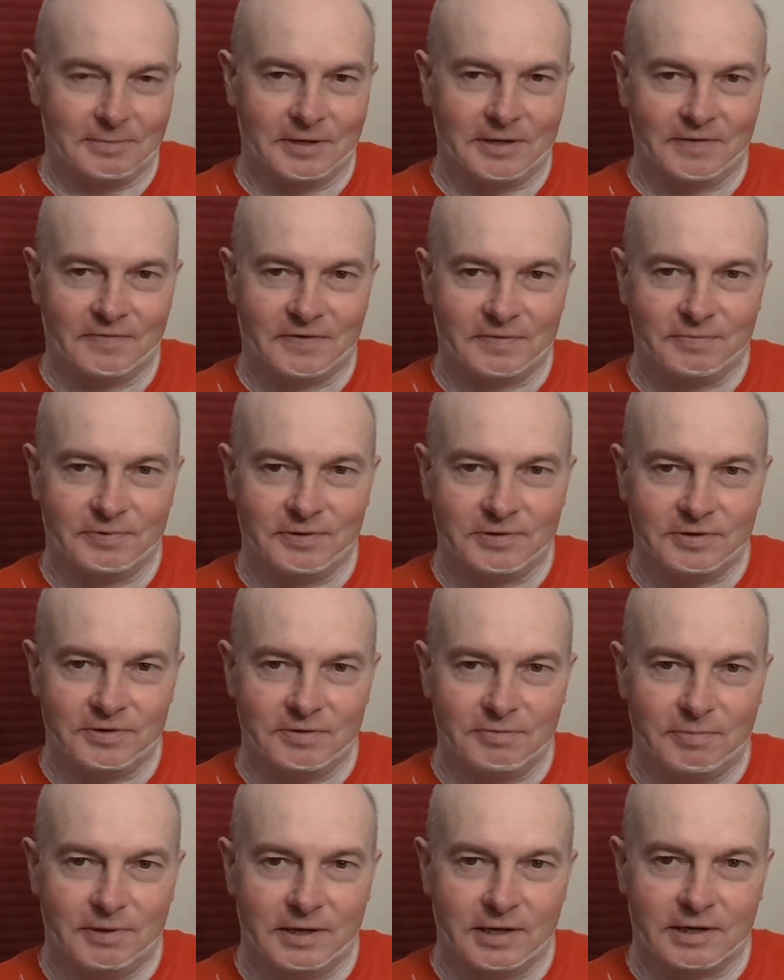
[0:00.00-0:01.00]
I'm going to have to put
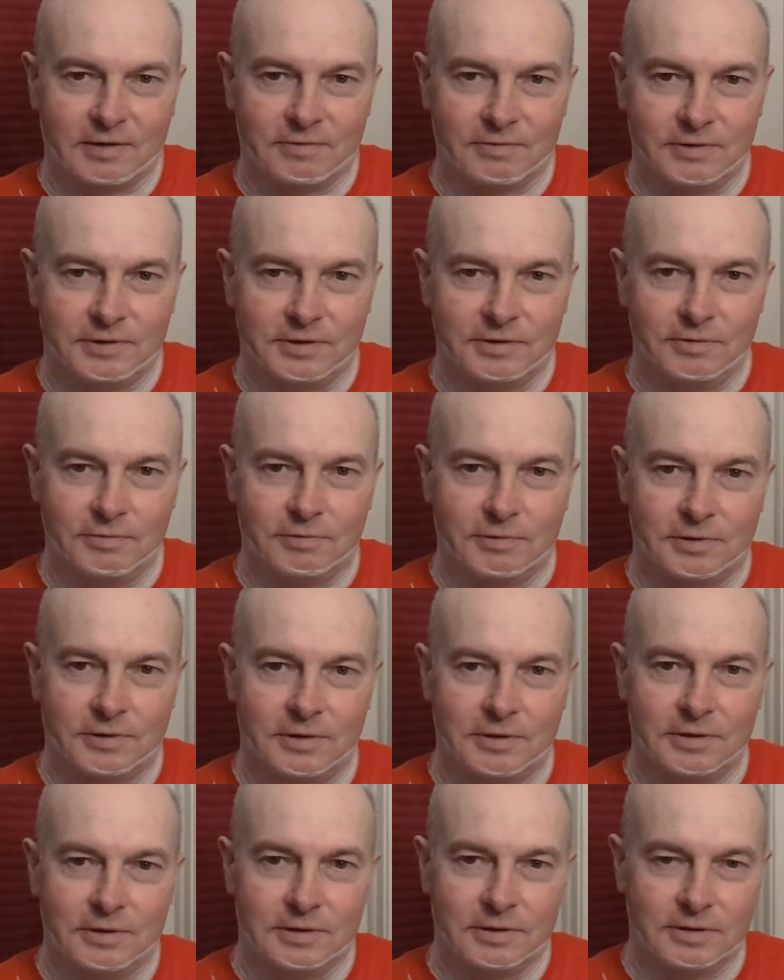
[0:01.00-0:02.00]
you back where you
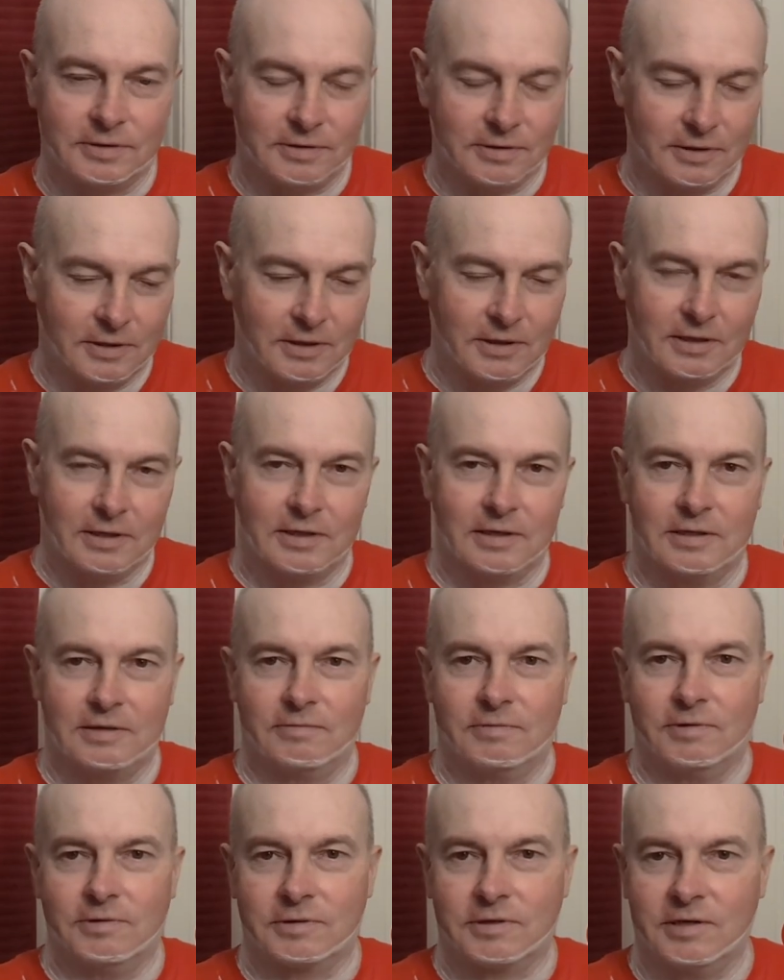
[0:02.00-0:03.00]
were. I
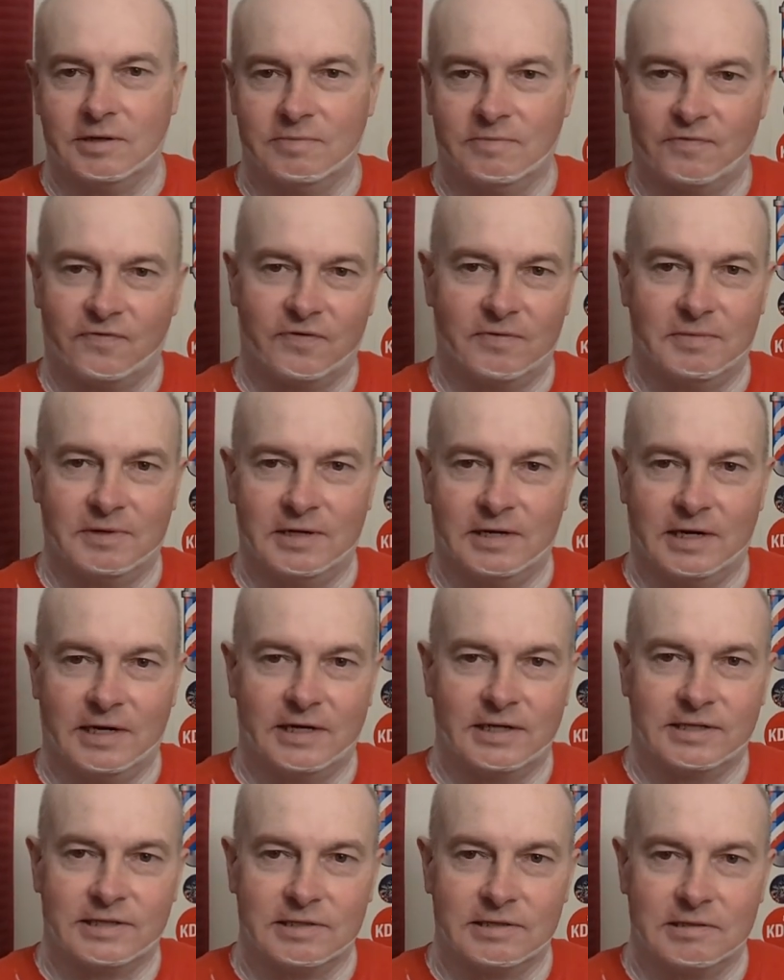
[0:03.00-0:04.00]
woke him from a
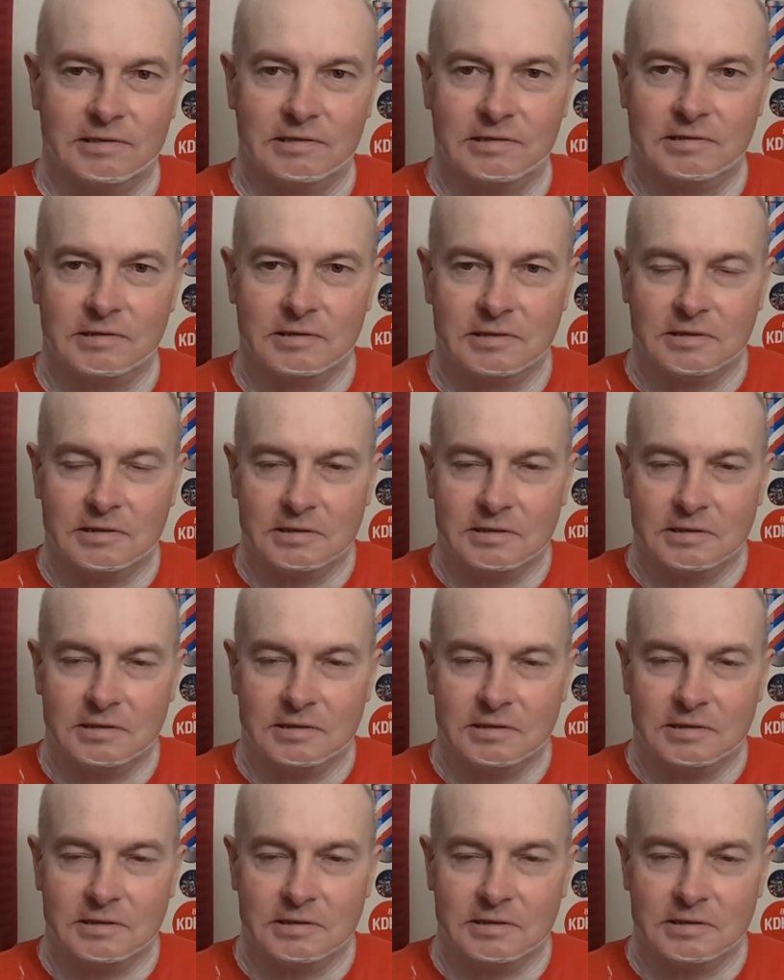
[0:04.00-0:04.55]
nice little